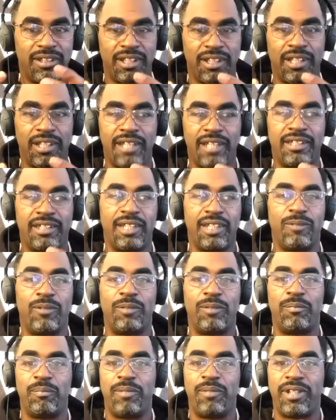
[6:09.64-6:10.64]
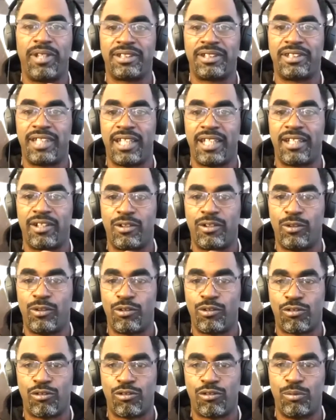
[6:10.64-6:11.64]
But I think what makes that
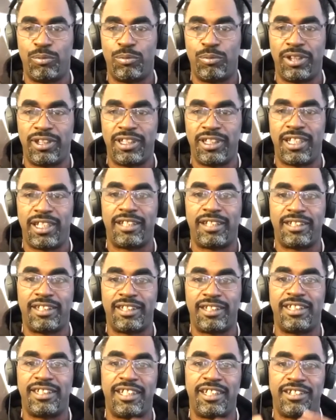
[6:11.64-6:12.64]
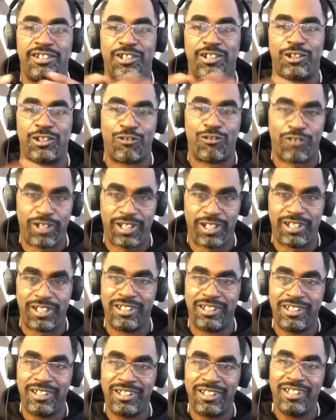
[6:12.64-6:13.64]
whole crew be DITC is the grit
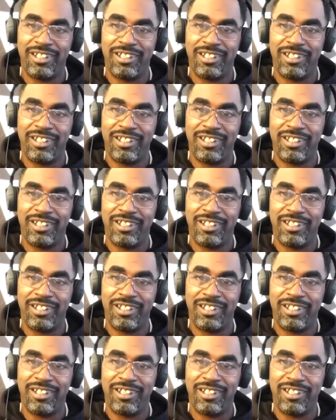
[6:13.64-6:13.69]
